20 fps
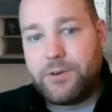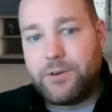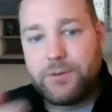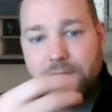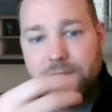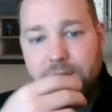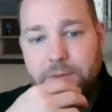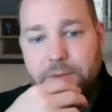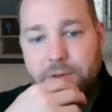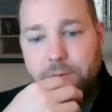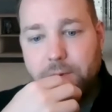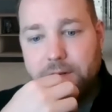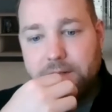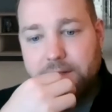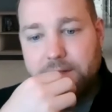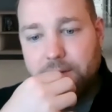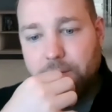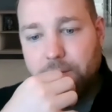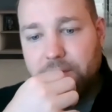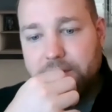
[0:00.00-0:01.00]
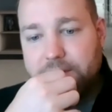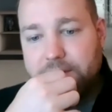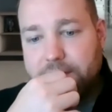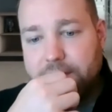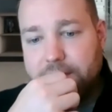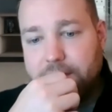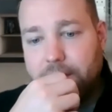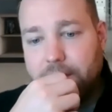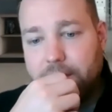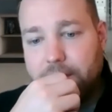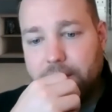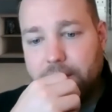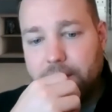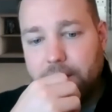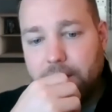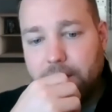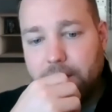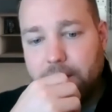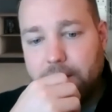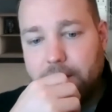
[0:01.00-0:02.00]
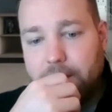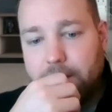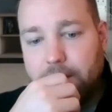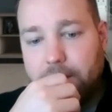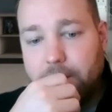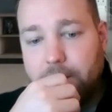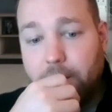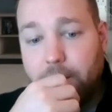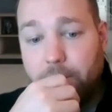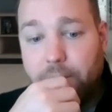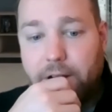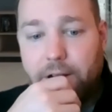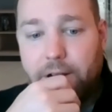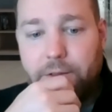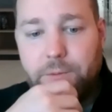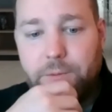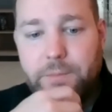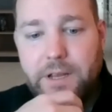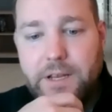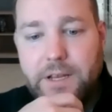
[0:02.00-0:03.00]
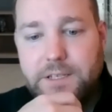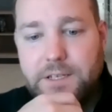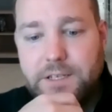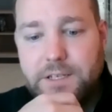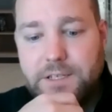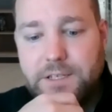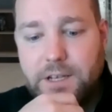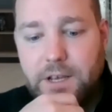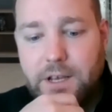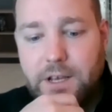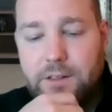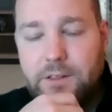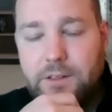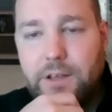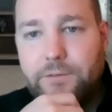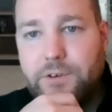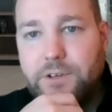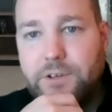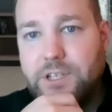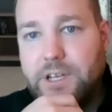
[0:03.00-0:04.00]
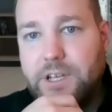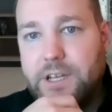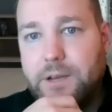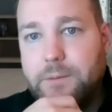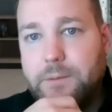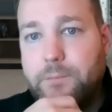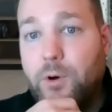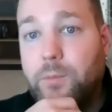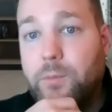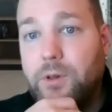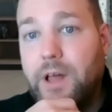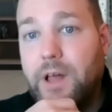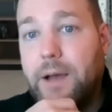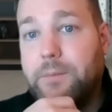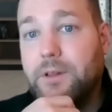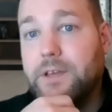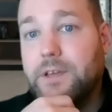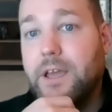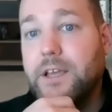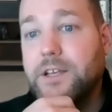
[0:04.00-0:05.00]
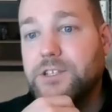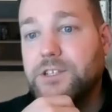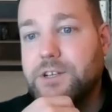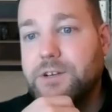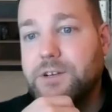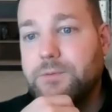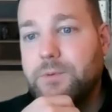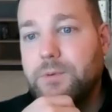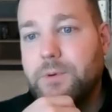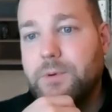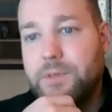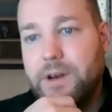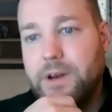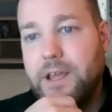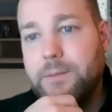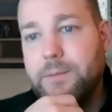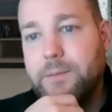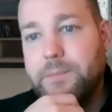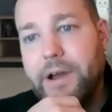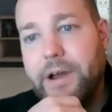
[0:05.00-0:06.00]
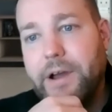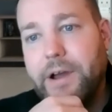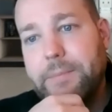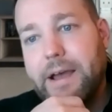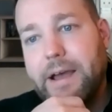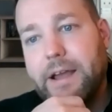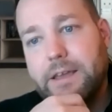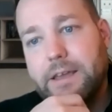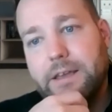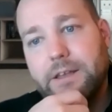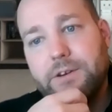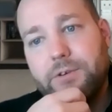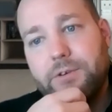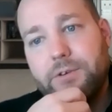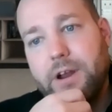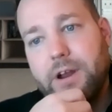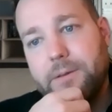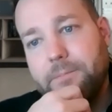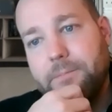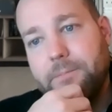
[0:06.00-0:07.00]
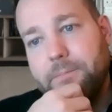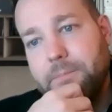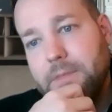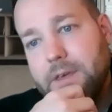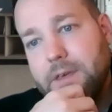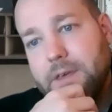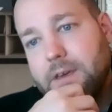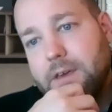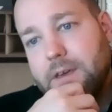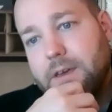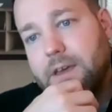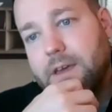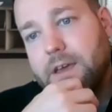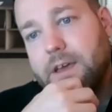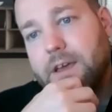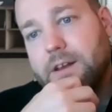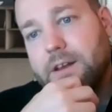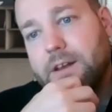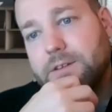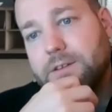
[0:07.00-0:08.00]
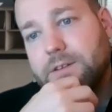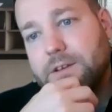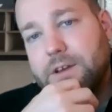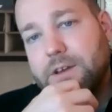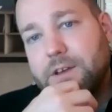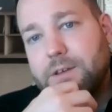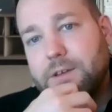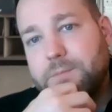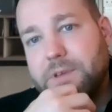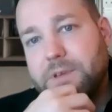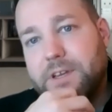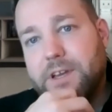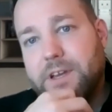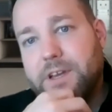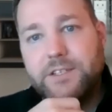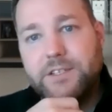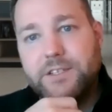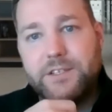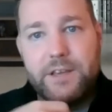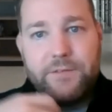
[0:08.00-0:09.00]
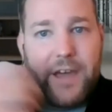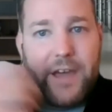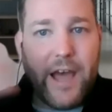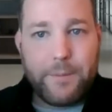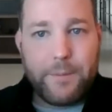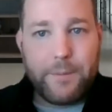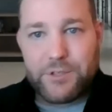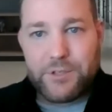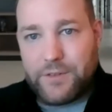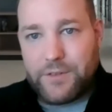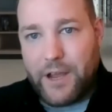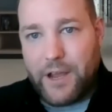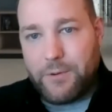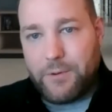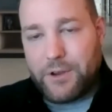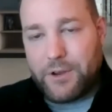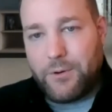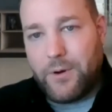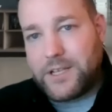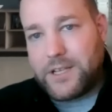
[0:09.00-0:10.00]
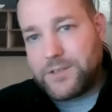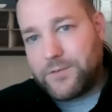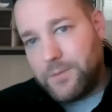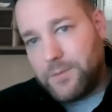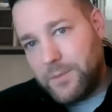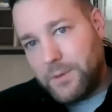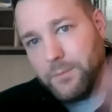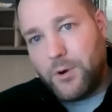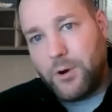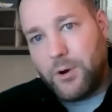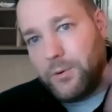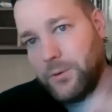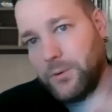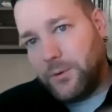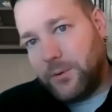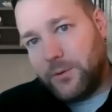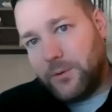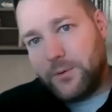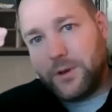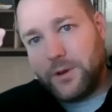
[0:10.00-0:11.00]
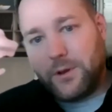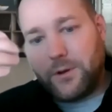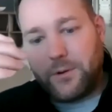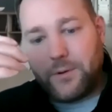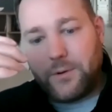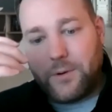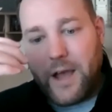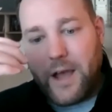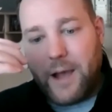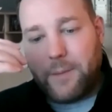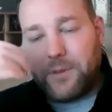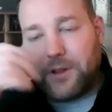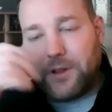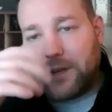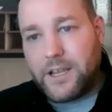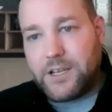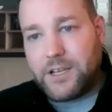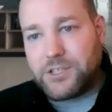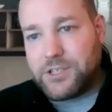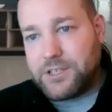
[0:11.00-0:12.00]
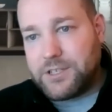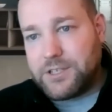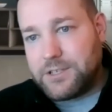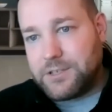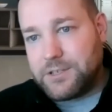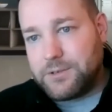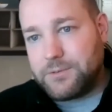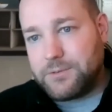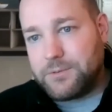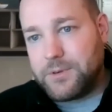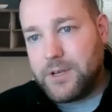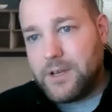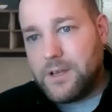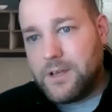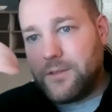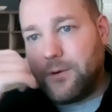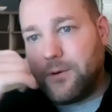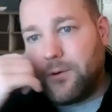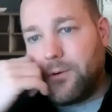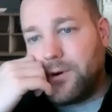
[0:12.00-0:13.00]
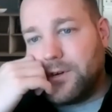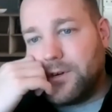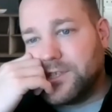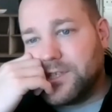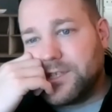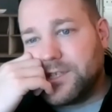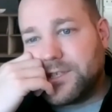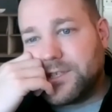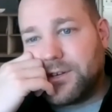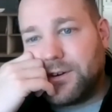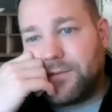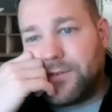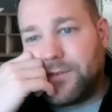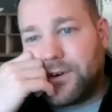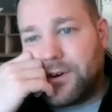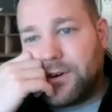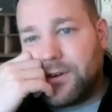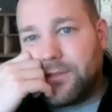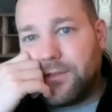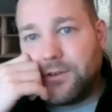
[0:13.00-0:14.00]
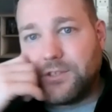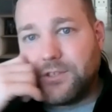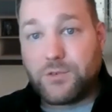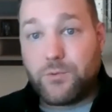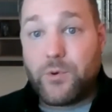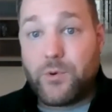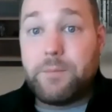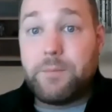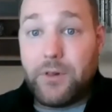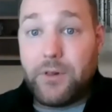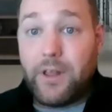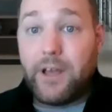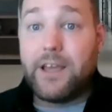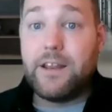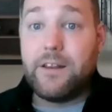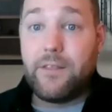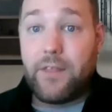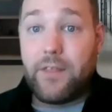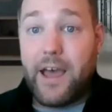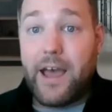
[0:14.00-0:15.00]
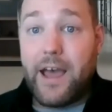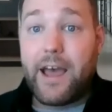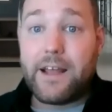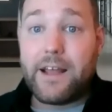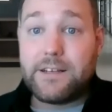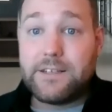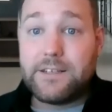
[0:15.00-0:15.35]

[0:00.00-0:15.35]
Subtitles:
some of the ones that we see on, a regular basis leverage like a mobile application with an API backend, right? And because they've captured that request from the mobile, application to the origin server, they're just replaying that,